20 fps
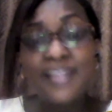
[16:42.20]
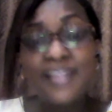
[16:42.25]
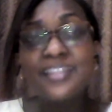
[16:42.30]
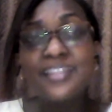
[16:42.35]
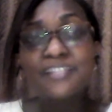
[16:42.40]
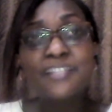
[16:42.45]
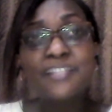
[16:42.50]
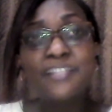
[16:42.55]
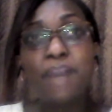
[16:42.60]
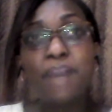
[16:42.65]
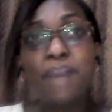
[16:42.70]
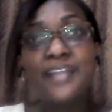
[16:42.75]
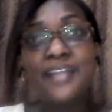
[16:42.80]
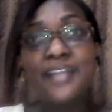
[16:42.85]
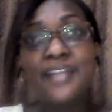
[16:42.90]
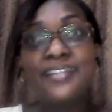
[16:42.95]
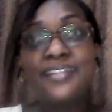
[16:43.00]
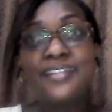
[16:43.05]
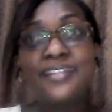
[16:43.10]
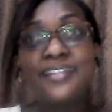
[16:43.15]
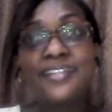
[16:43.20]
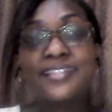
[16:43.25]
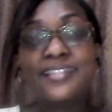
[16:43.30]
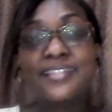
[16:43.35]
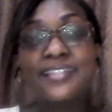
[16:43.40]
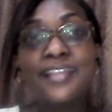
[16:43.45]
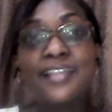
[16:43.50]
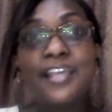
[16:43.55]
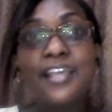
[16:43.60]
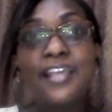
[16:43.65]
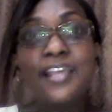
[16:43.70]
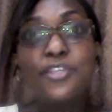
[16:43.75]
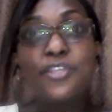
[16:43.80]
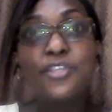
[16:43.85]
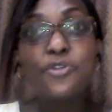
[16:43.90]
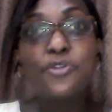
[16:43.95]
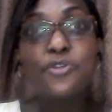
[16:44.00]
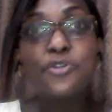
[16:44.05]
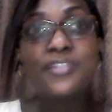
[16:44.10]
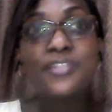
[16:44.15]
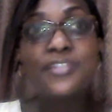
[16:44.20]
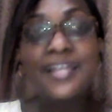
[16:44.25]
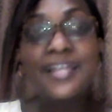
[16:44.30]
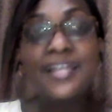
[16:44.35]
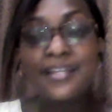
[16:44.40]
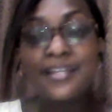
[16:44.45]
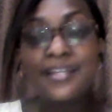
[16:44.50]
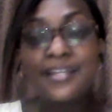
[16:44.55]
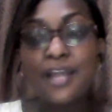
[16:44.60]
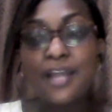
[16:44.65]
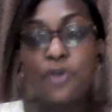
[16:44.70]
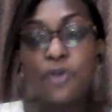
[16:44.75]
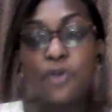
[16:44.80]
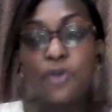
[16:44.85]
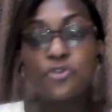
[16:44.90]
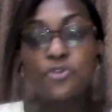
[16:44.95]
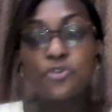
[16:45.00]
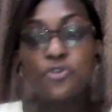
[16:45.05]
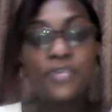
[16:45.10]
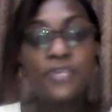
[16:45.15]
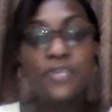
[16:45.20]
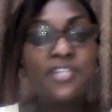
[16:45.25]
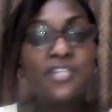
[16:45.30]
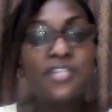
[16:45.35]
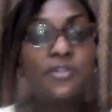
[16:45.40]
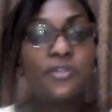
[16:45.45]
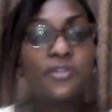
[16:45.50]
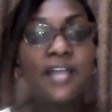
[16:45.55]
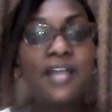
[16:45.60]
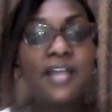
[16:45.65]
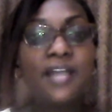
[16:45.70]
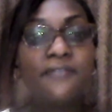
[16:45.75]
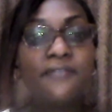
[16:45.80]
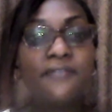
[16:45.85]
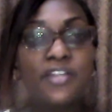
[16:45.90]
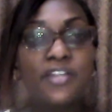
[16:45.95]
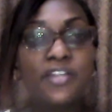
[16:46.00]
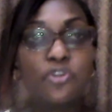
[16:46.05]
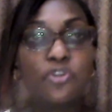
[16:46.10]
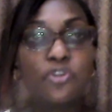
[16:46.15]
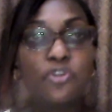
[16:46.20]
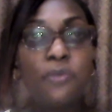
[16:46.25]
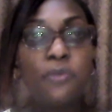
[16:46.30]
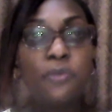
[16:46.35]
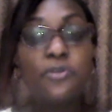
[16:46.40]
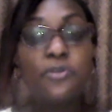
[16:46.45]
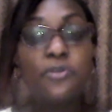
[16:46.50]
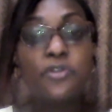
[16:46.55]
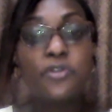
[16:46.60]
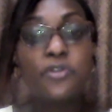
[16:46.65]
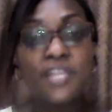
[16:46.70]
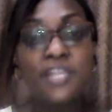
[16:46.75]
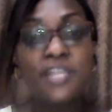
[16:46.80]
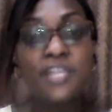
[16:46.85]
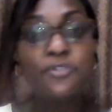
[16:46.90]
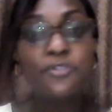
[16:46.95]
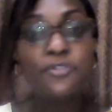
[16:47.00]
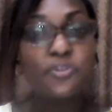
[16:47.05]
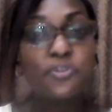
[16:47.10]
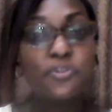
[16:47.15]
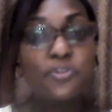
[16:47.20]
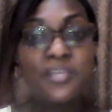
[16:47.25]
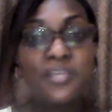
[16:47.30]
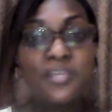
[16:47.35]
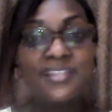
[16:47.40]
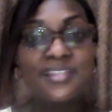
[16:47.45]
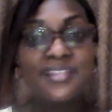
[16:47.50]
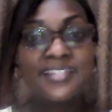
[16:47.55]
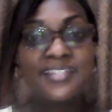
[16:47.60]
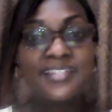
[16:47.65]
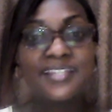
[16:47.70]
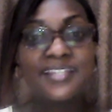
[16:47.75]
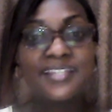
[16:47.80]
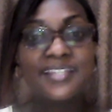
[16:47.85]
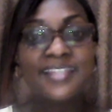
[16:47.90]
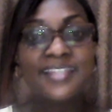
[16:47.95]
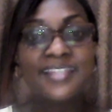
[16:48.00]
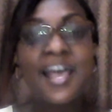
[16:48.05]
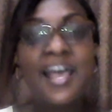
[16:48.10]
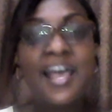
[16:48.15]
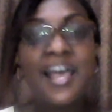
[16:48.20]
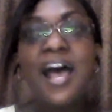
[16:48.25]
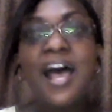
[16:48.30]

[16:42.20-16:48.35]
Are they these bad debts? Such that now you really don't have a job, you're not able to pay these debts.